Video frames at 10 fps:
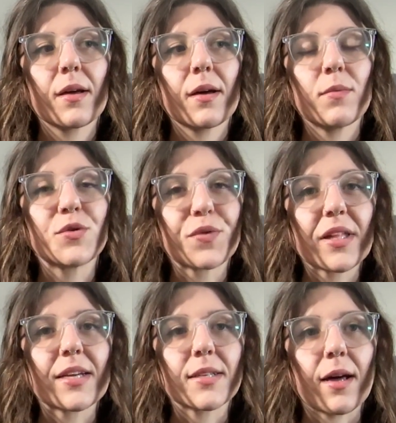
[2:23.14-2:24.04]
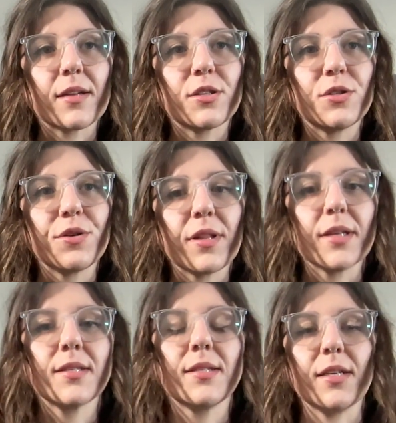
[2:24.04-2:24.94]
I was really excited to do
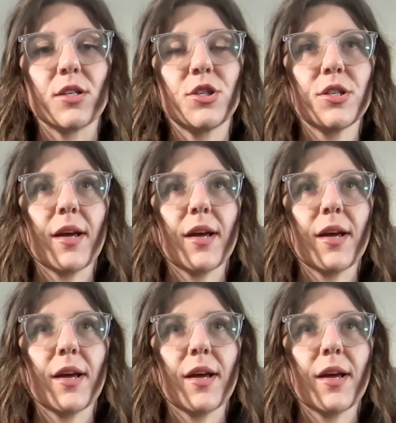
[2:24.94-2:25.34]
this stitch,